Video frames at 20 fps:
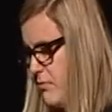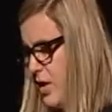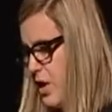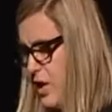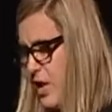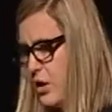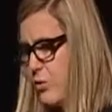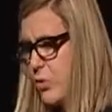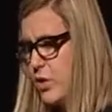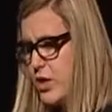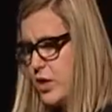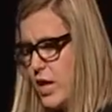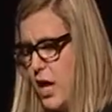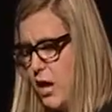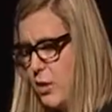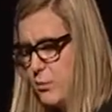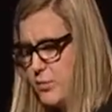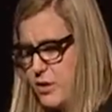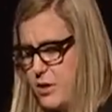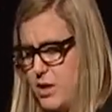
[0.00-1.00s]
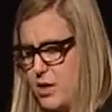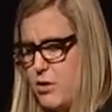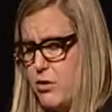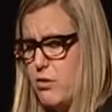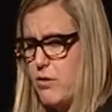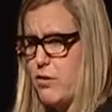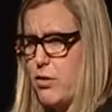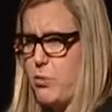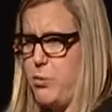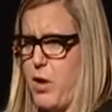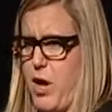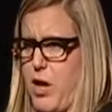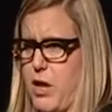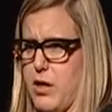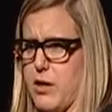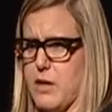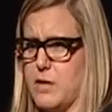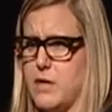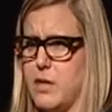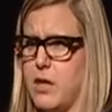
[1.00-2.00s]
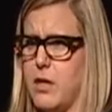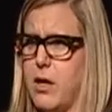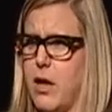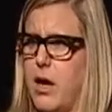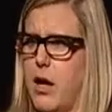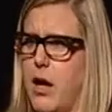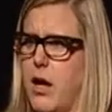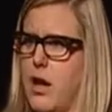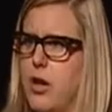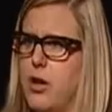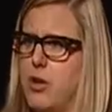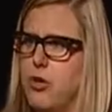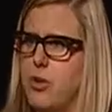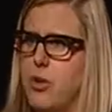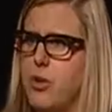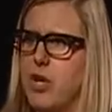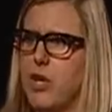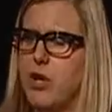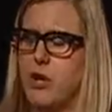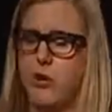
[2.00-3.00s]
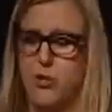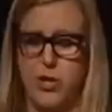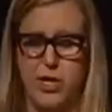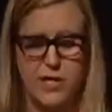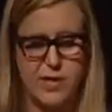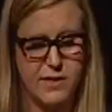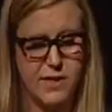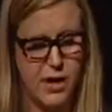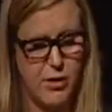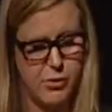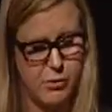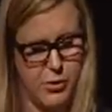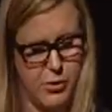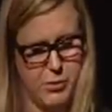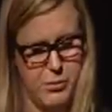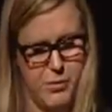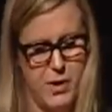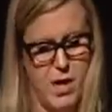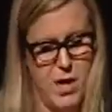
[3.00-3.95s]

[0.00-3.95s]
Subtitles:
can really help the yield of your products. You can increase sell-through